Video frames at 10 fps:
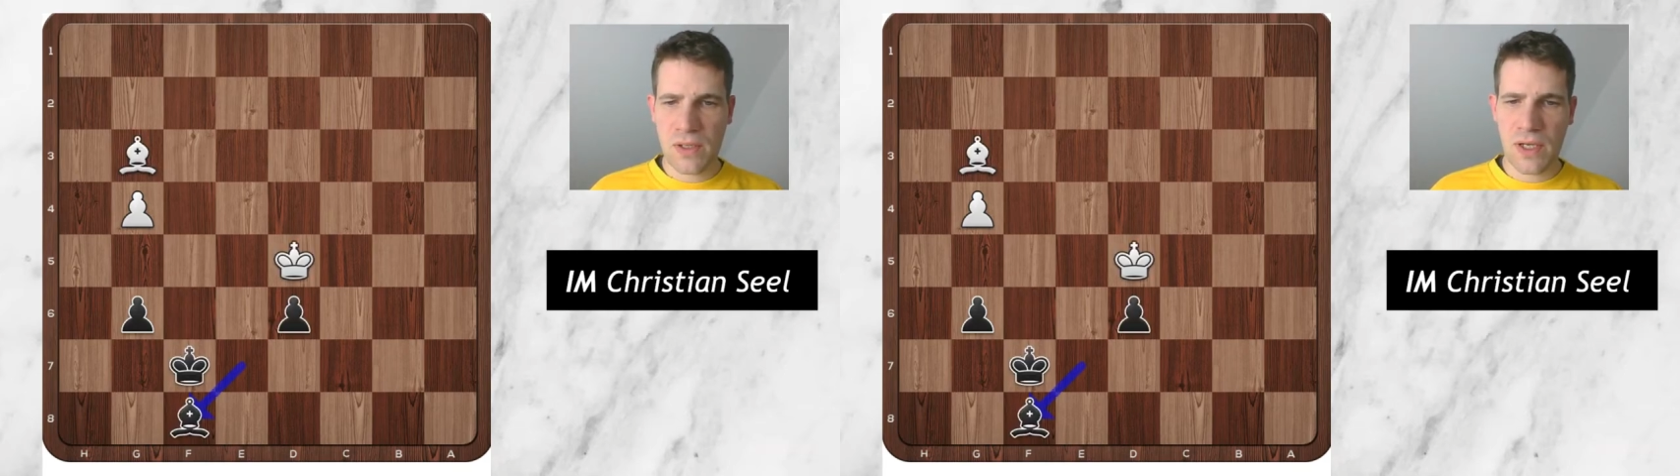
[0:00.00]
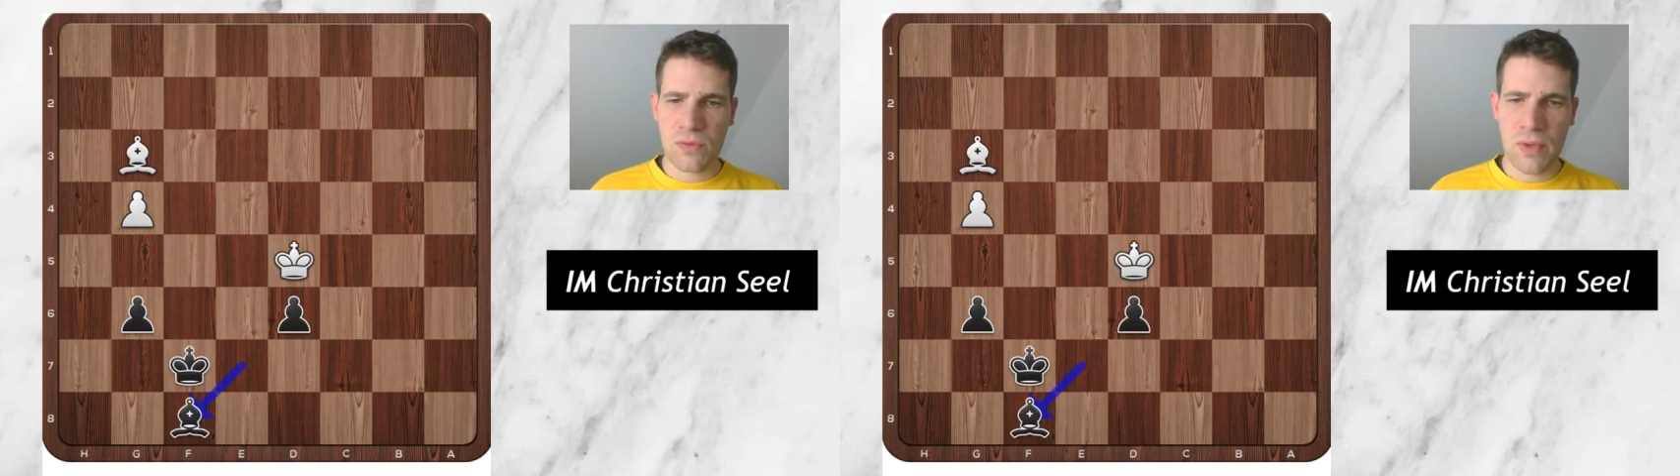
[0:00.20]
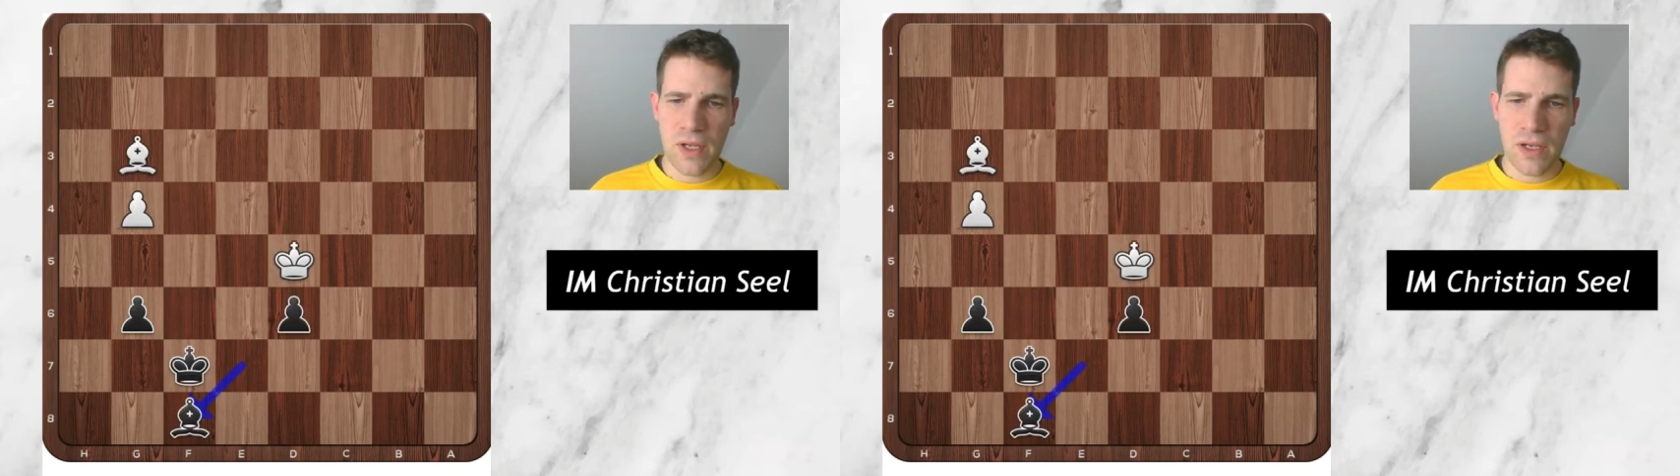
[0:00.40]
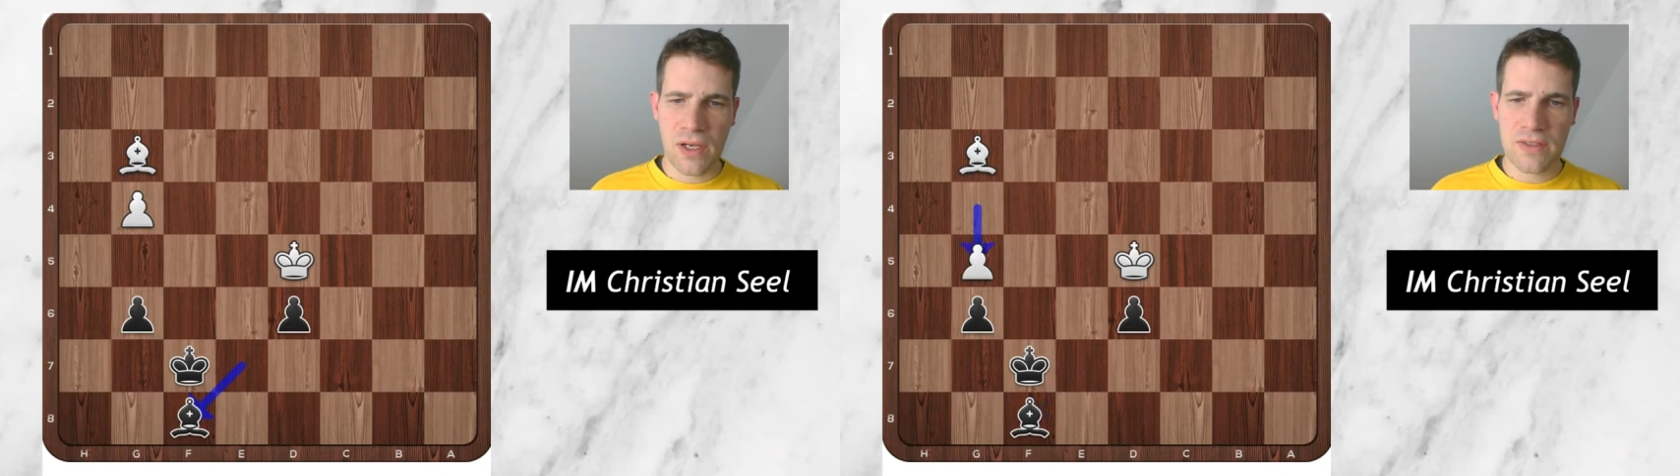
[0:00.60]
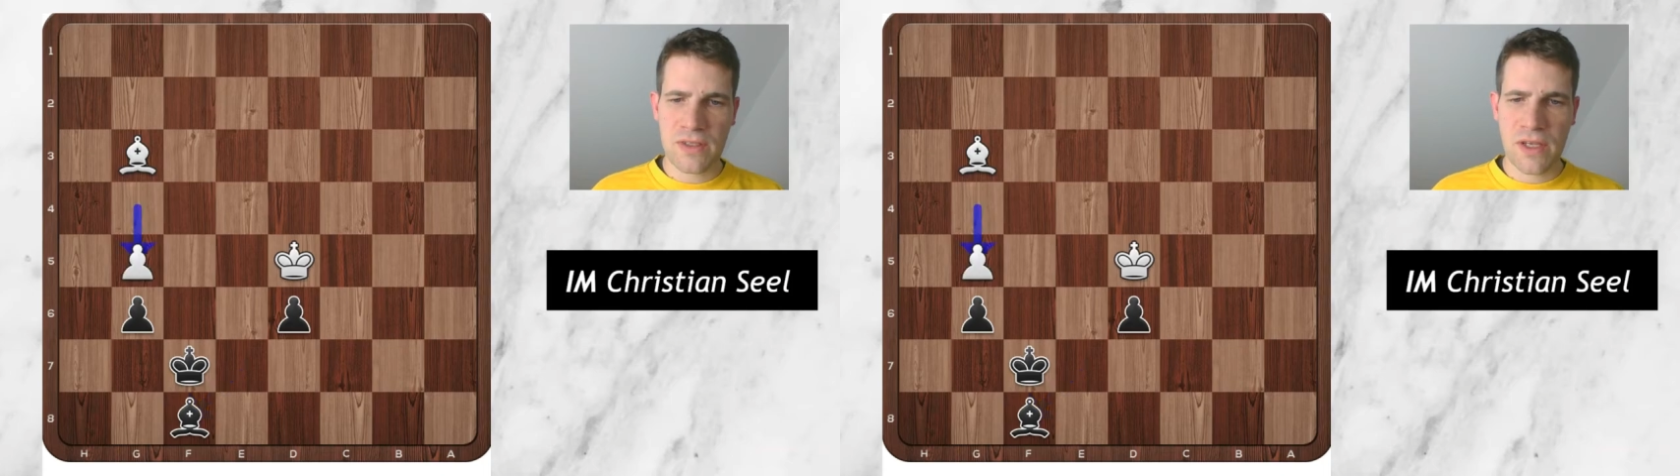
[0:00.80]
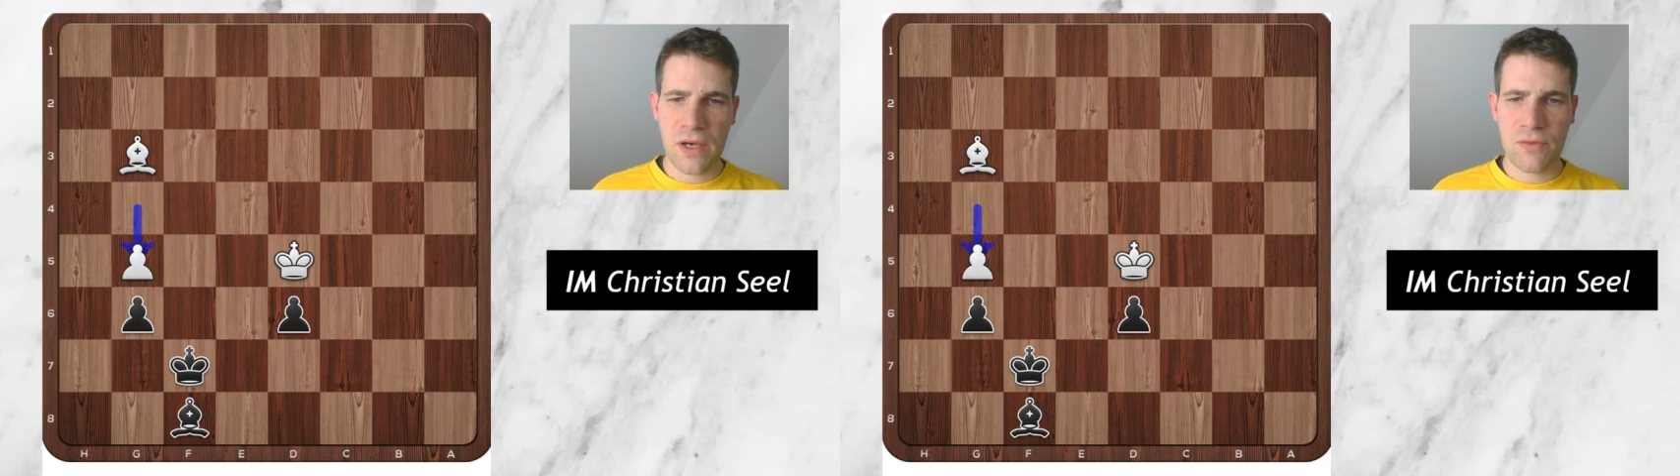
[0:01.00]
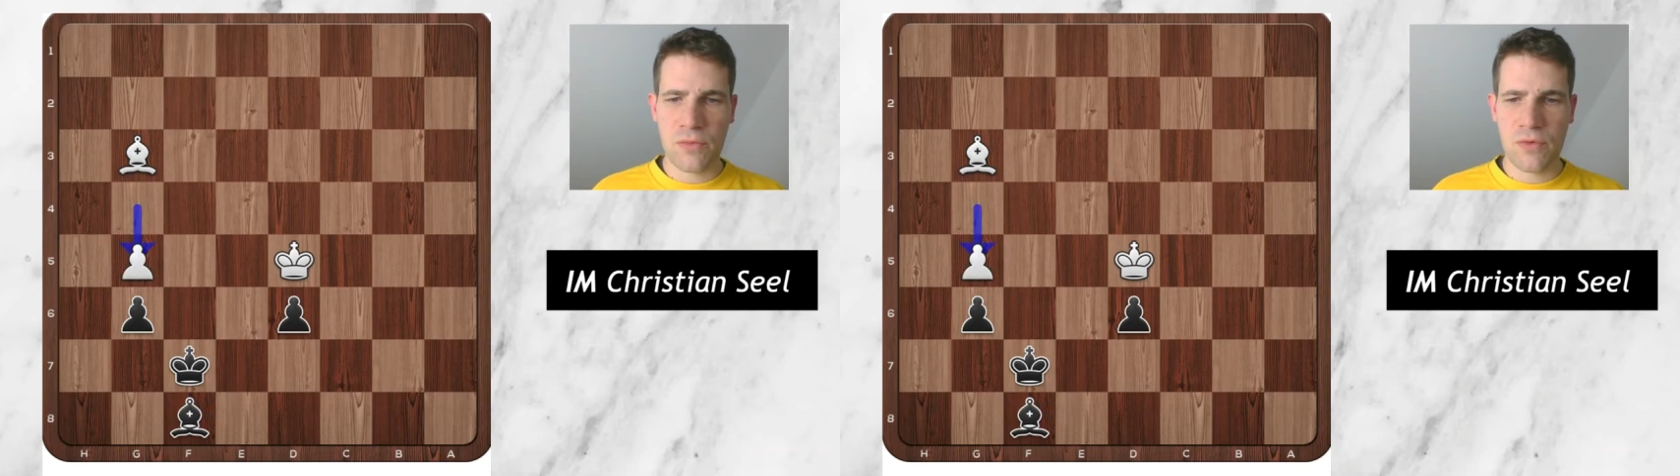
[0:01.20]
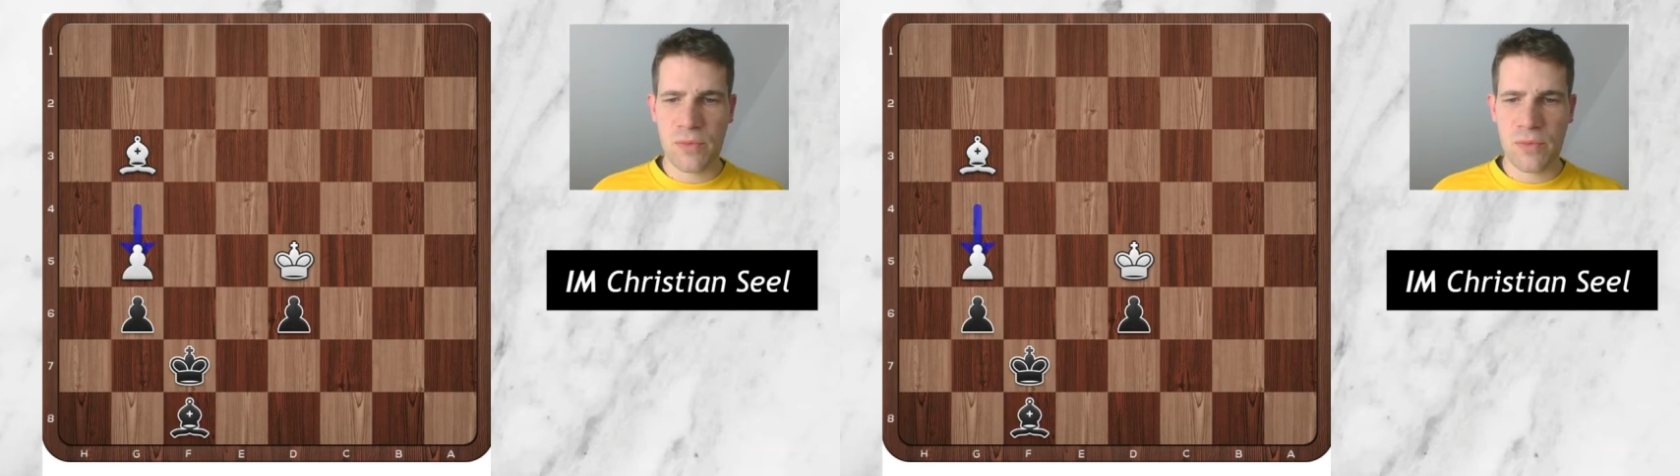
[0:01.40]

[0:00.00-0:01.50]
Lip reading: he had to play a last careful move